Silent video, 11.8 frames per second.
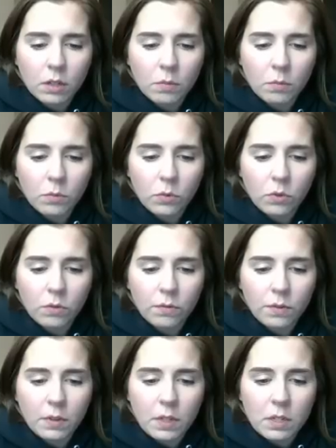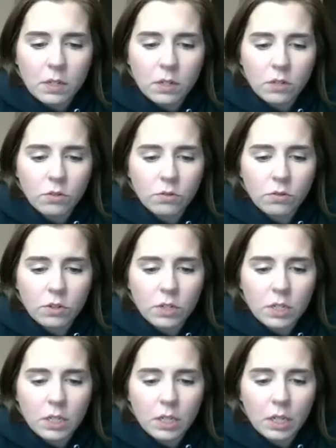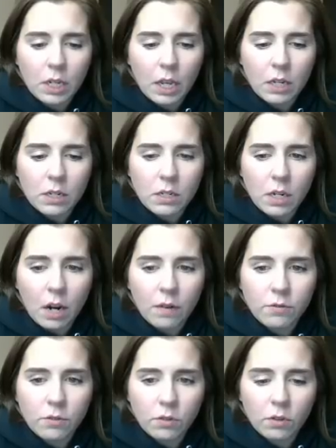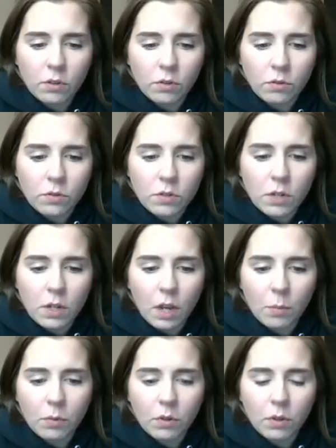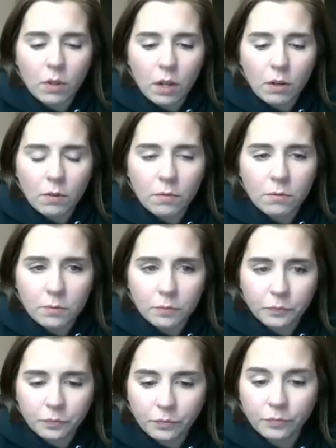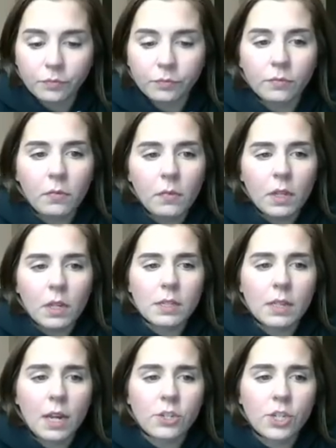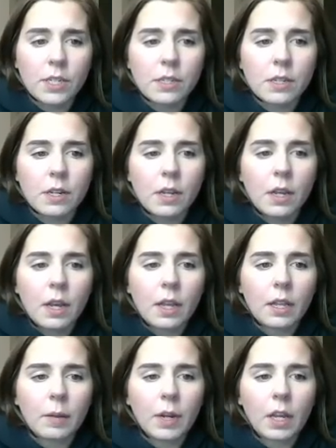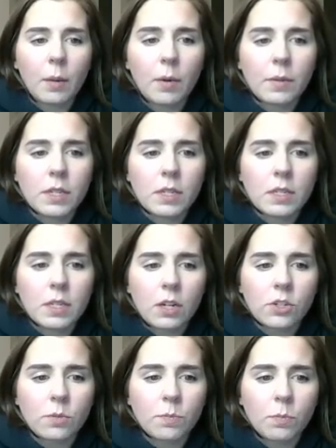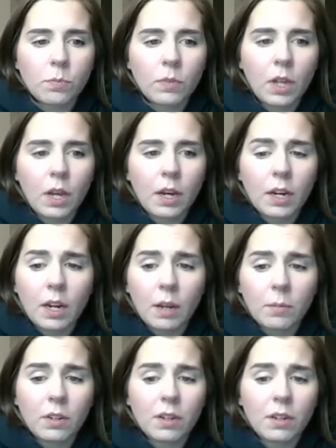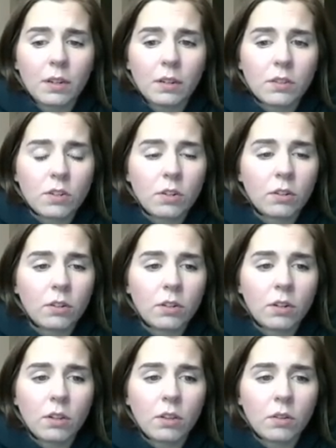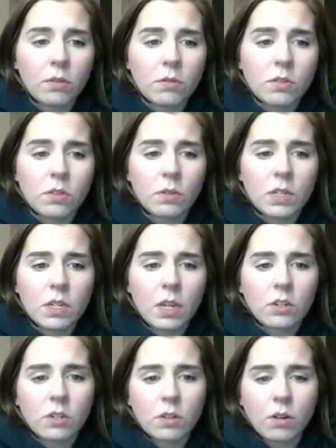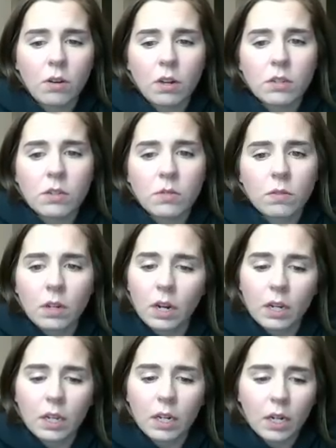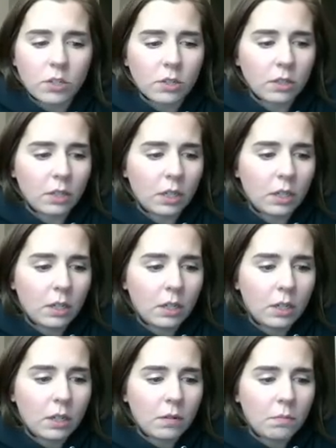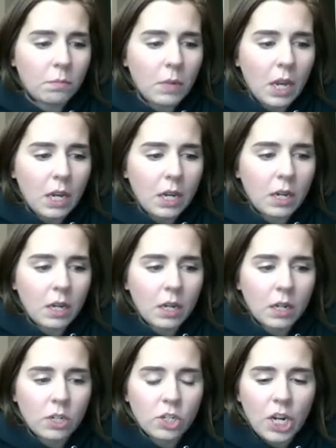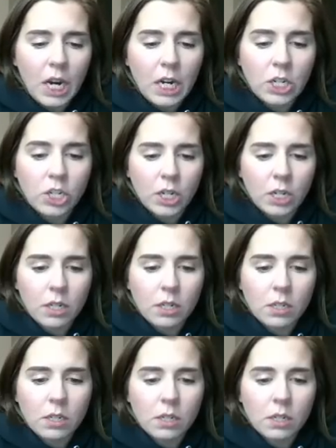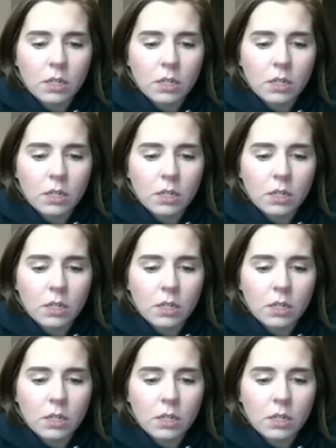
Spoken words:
move this extrusion to the end after those couple of sketches. And I'm going to come up to the sketch line, and I'm going to turn those 3 sketches on so that I can actually make changes.